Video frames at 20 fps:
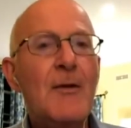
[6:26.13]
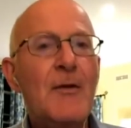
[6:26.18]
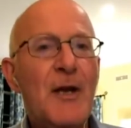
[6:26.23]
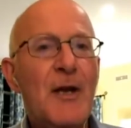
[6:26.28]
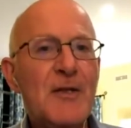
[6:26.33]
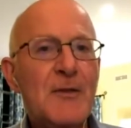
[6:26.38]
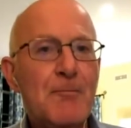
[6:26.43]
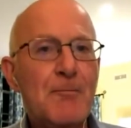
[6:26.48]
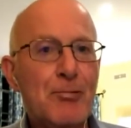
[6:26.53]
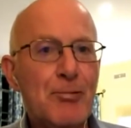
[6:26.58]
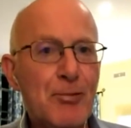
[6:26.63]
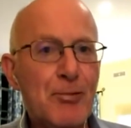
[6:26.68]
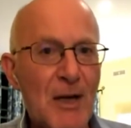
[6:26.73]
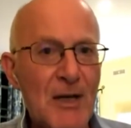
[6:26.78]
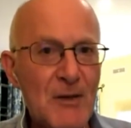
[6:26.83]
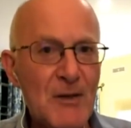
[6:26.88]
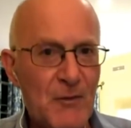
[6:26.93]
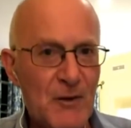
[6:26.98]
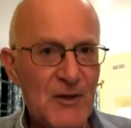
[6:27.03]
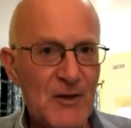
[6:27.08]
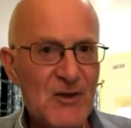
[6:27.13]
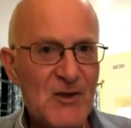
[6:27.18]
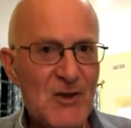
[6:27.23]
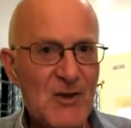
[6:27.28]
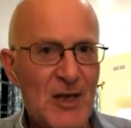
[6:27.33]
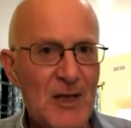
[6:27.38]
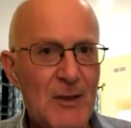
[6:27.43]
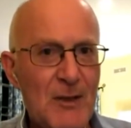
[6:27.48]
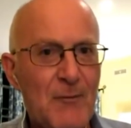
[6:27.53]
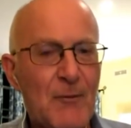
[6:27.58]
There's private
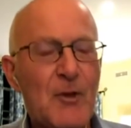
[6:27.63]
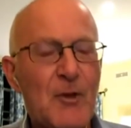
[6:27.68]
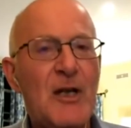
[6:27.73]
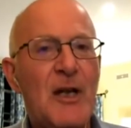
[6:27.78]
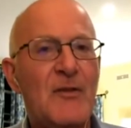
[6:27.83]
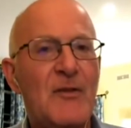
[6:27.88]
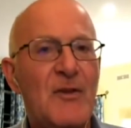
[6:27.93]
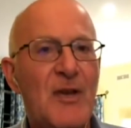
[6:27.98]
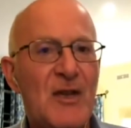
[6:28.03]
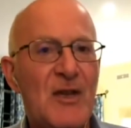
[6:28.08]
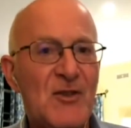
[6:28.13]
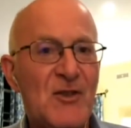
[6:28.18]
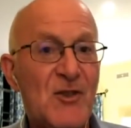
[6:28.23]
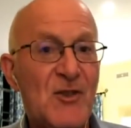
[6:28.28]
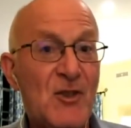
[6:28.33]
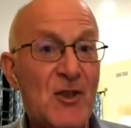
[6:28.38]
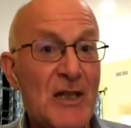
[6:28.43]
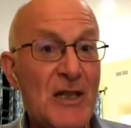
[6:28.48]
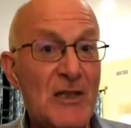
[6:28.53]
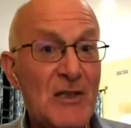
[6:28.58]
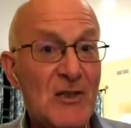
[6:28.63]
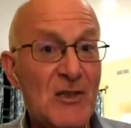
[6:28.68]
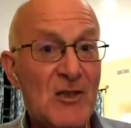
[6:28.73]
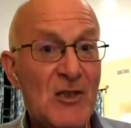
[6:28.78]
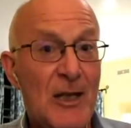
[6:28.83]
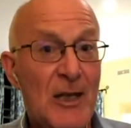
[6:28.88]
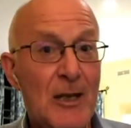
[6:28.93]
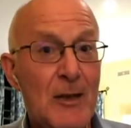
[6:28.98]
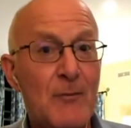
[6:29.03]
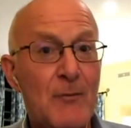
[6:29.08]
slavery and there's state
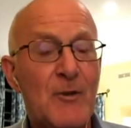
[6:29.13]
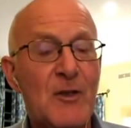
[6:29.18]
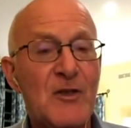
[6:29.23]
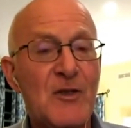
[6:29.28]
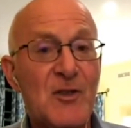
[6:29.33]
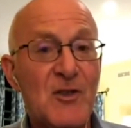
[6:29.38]
slavery.